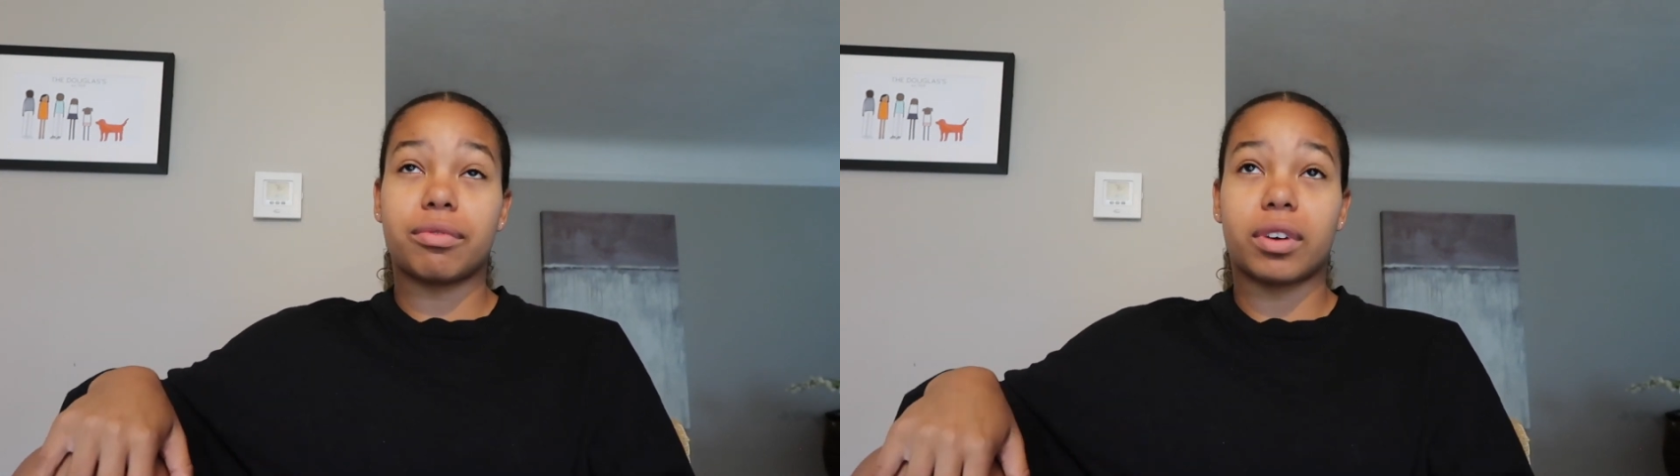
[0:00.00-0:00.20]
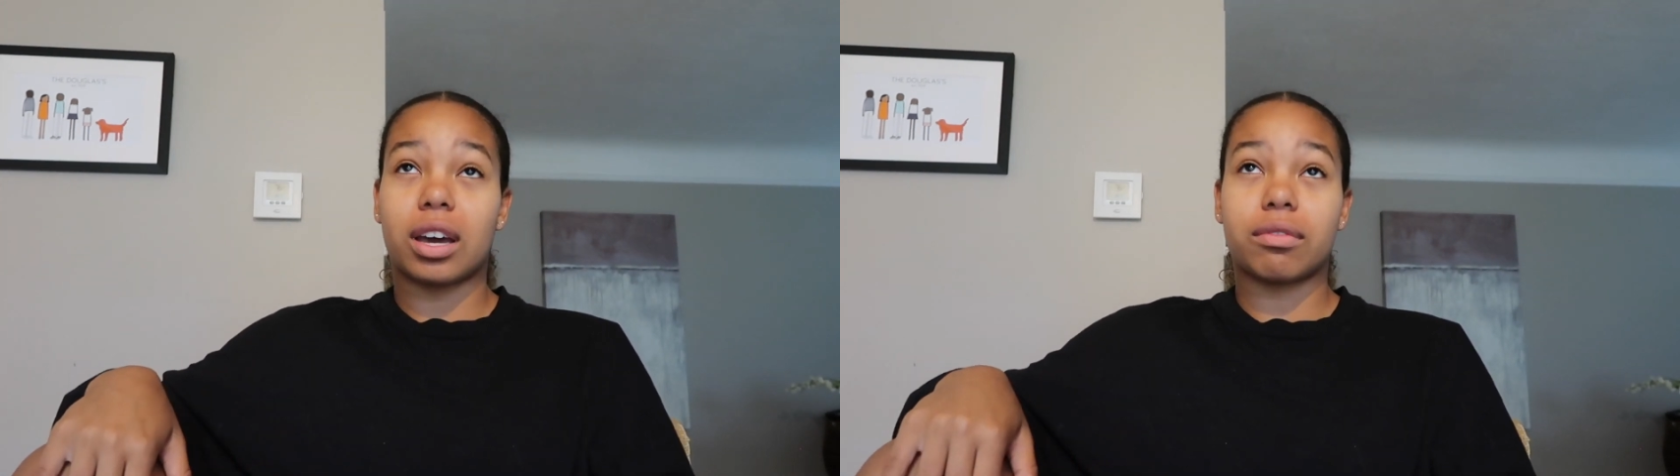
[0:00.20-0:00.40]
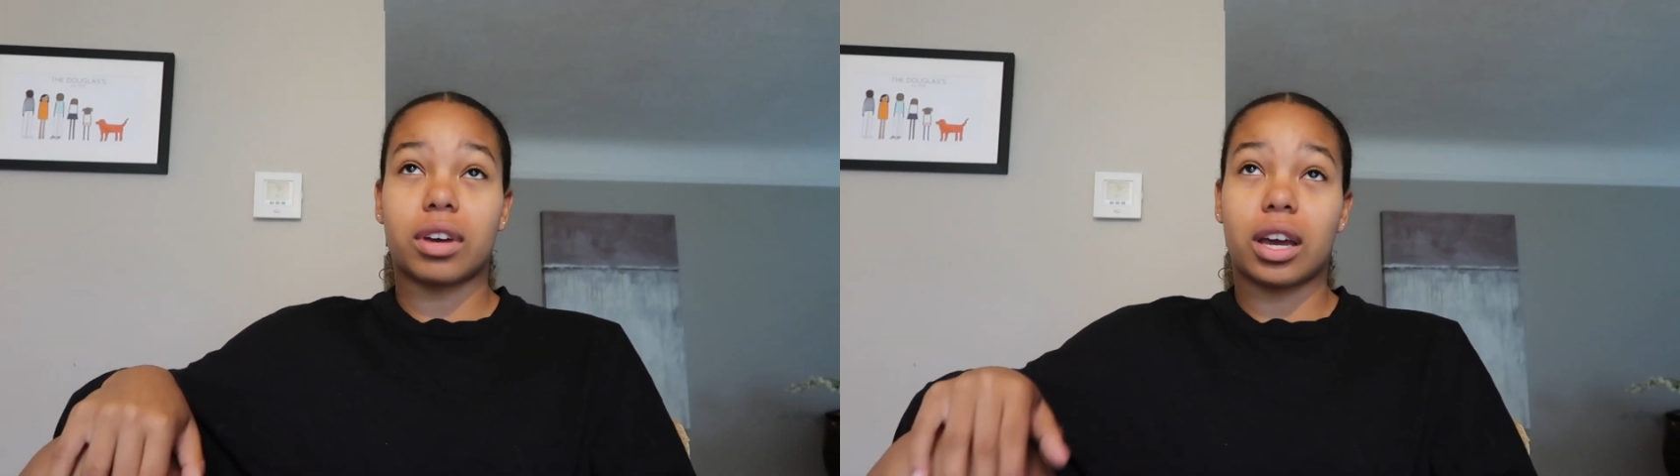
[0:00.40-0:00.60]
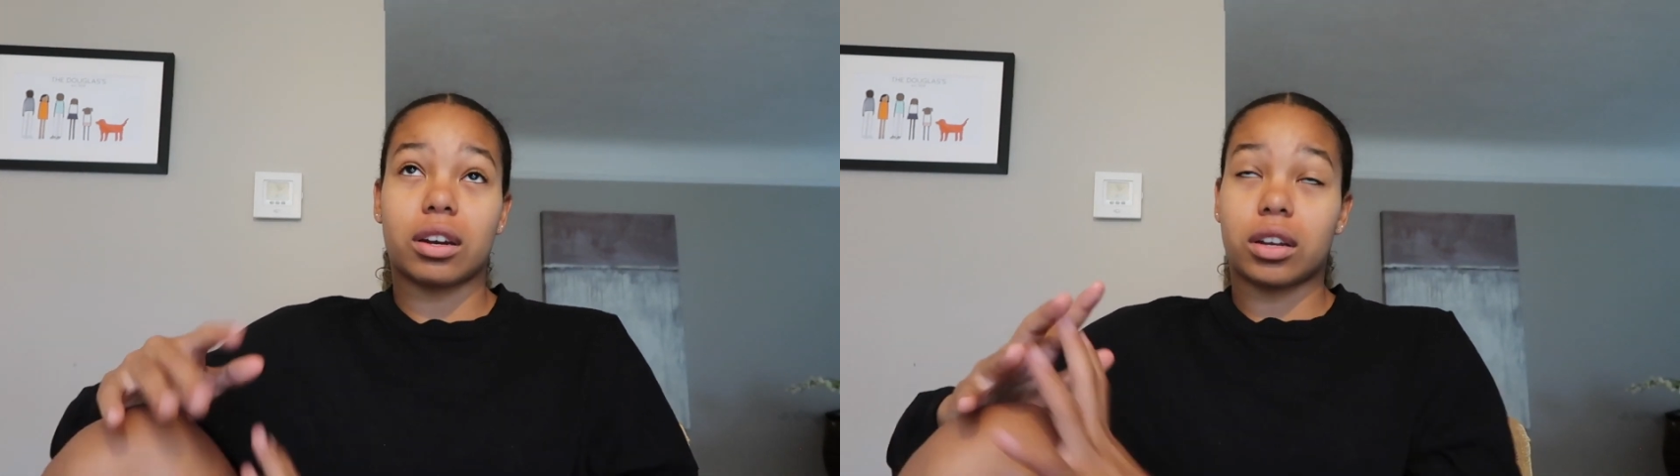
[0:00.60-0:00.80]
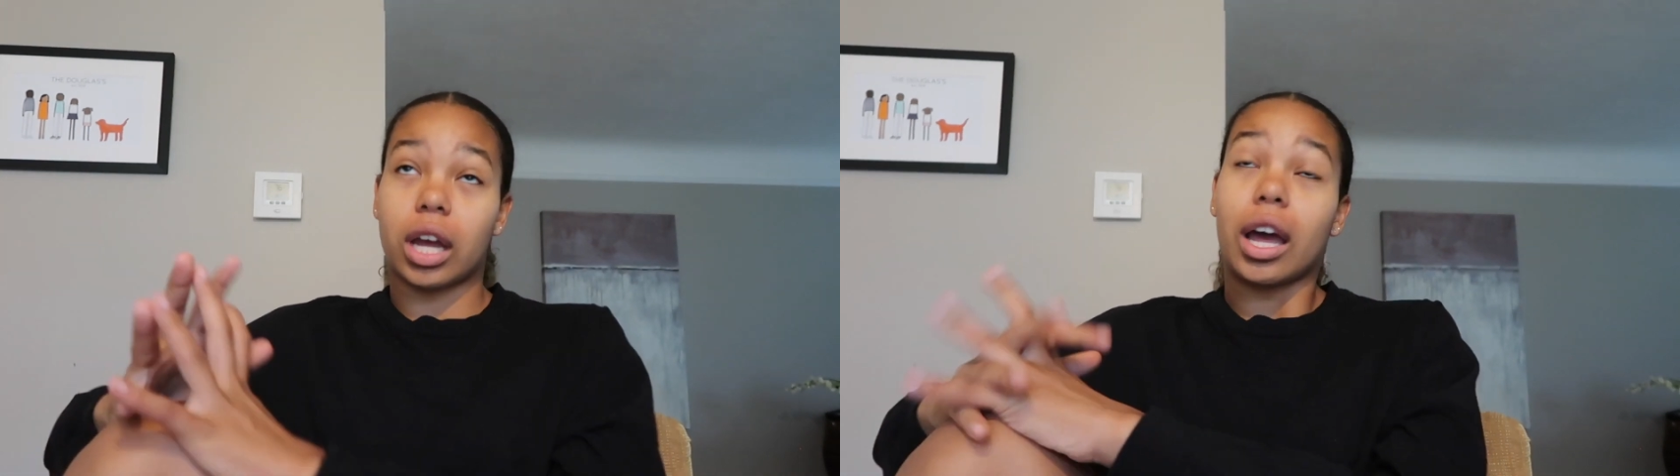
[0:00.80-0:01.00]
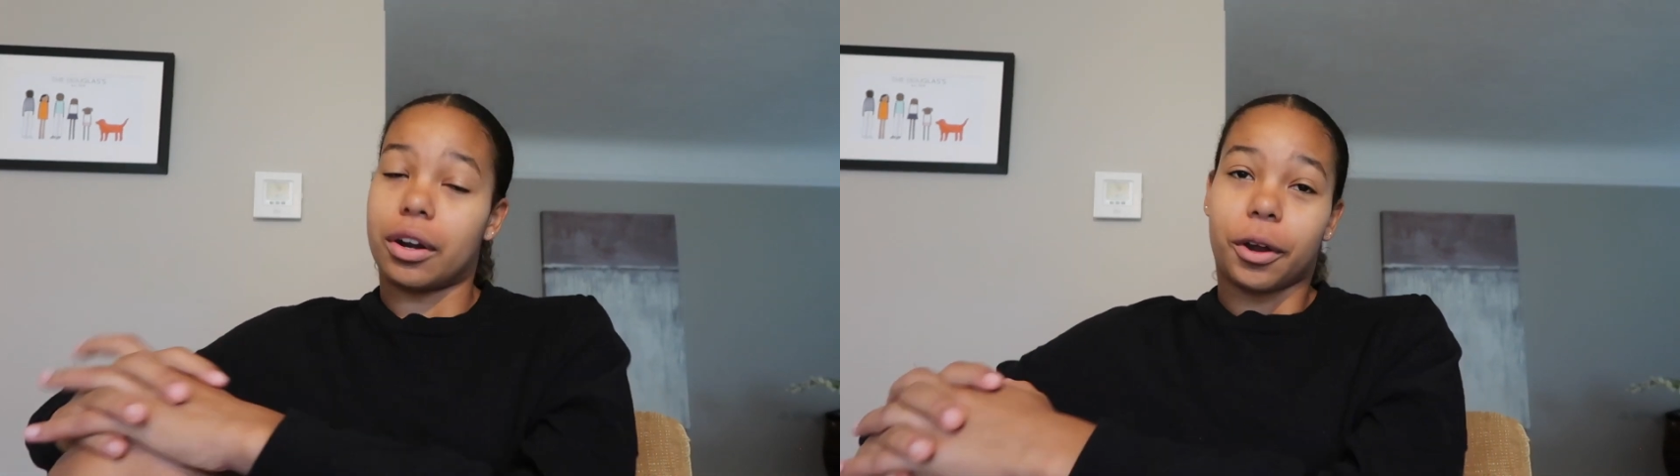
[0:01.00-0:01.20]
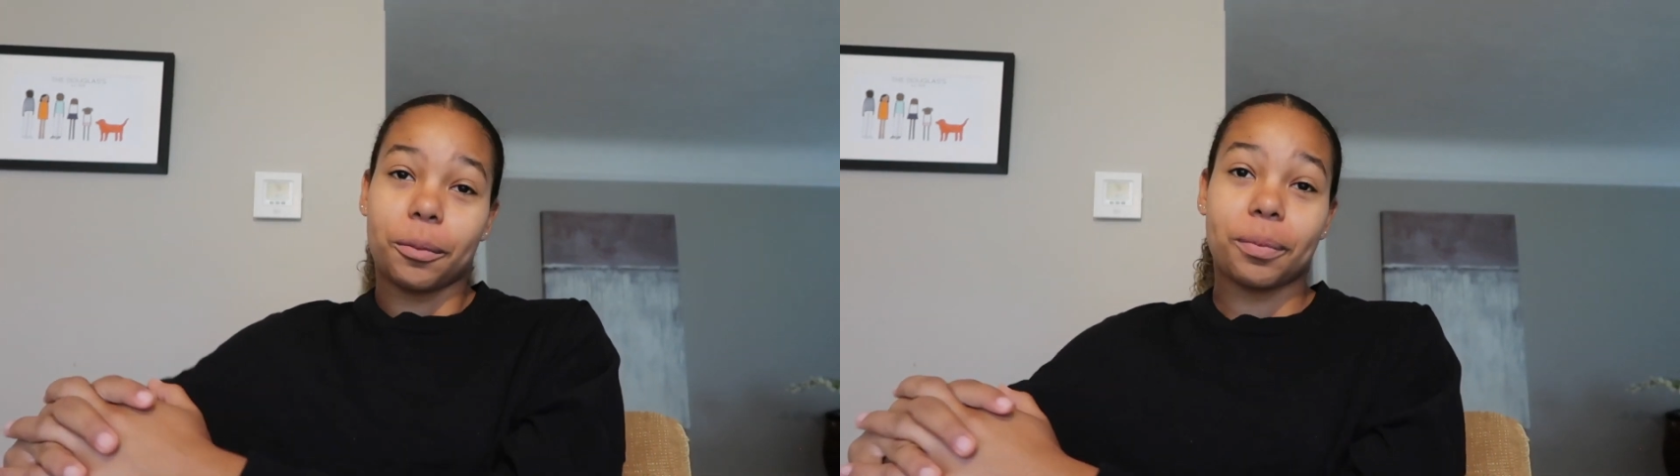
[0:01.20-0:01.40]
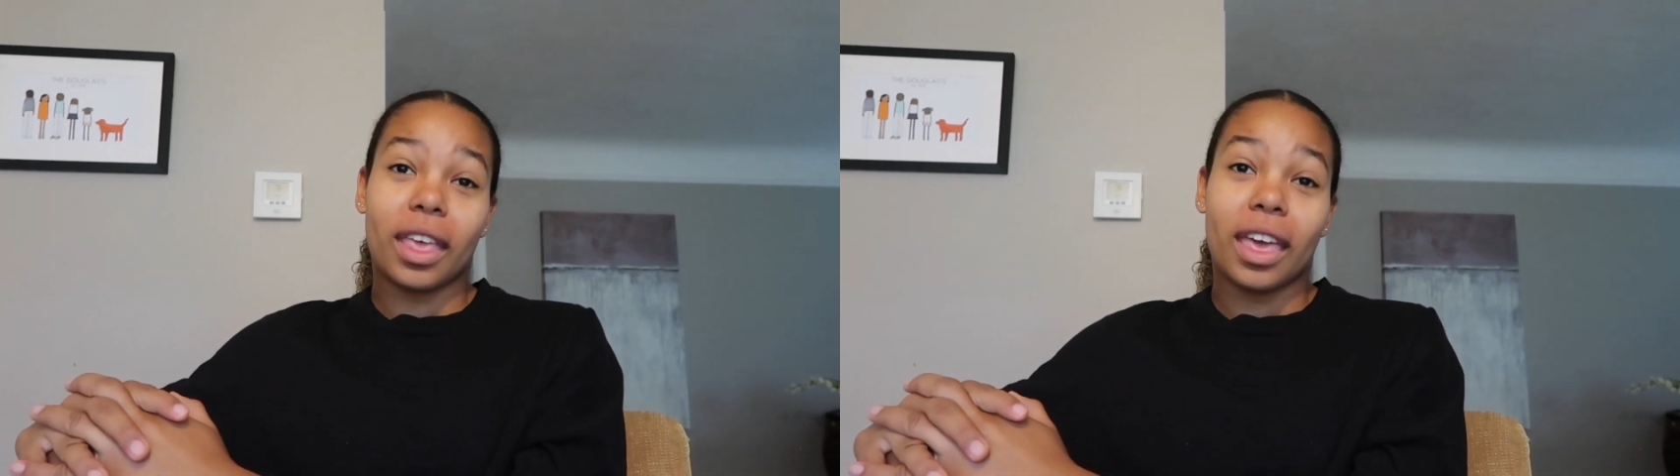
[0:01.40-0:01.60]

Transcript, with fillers: five, I, I don't know.